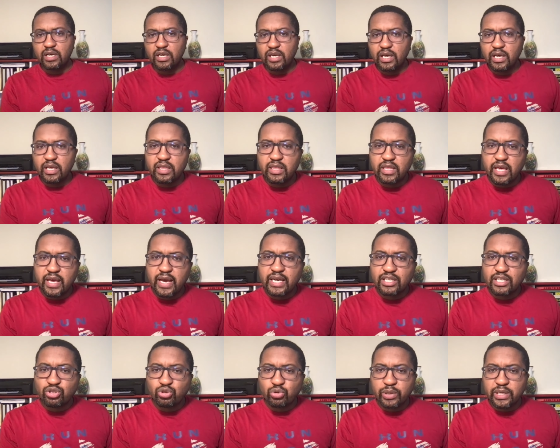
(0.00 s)
In the
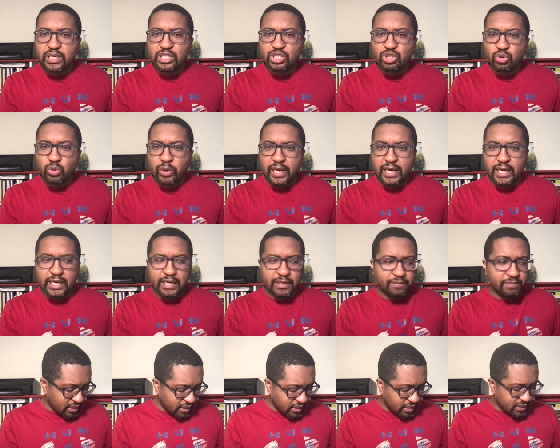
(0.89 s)
year 2020,
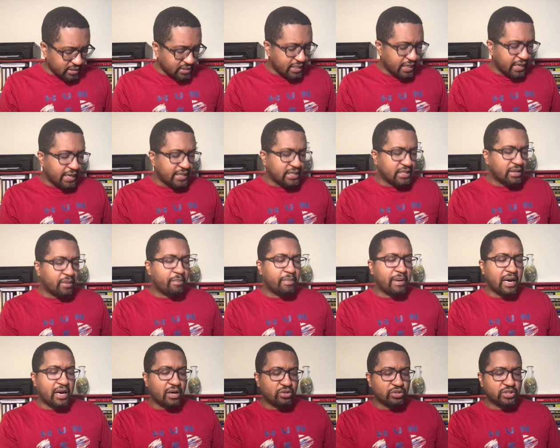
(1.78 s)
it had
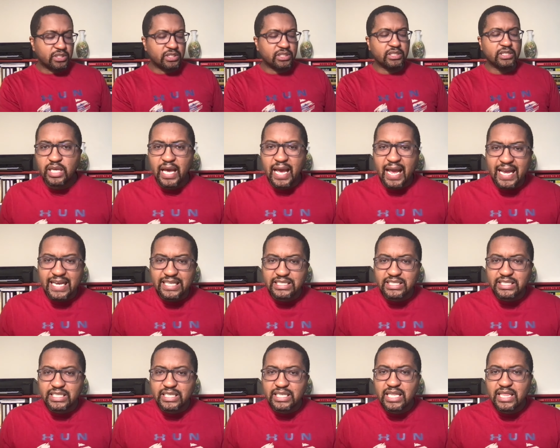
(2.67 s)
about
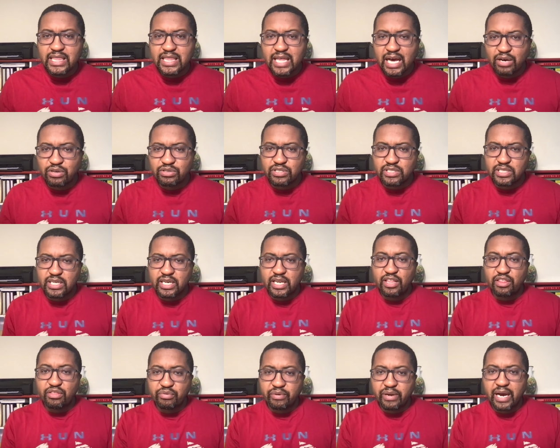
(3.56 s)

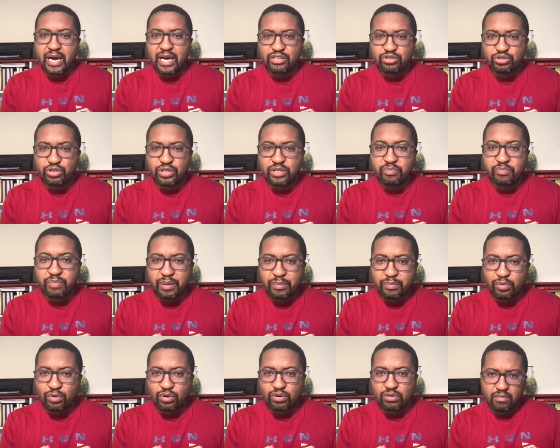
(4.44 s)
18,300
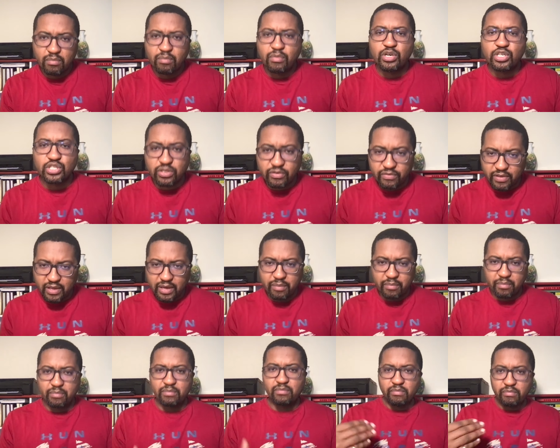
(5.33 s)
people, most of
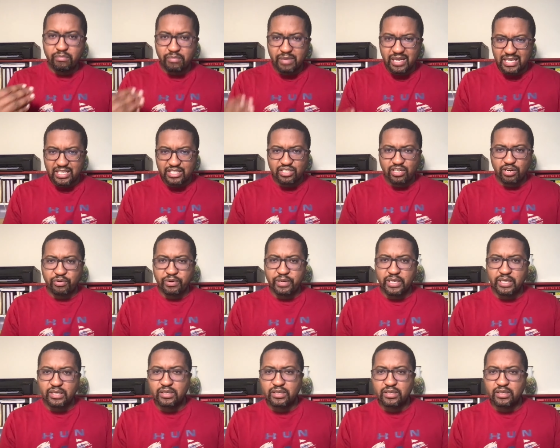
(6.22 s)
them military